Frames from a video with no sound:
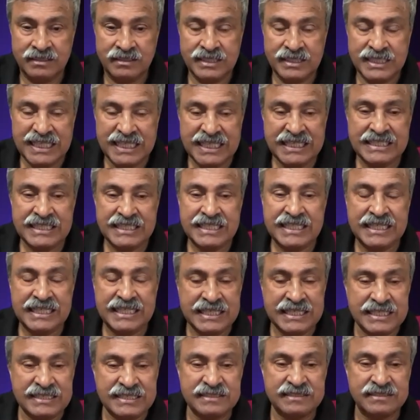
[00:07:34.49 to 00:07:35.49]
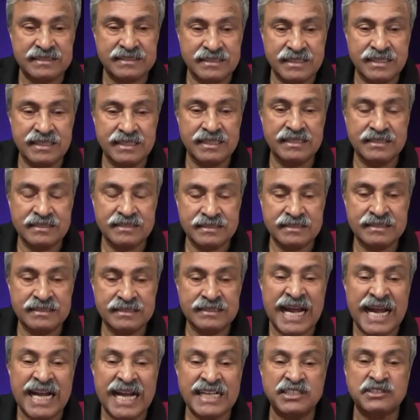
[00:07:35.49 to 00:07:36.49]
in its
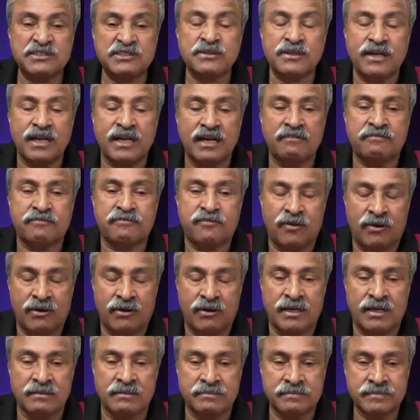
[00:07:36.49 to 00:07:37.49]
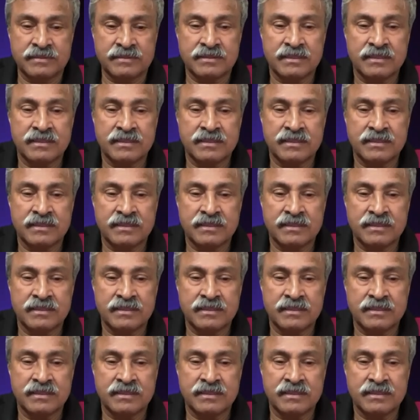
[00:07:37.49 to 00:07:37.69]
natural form,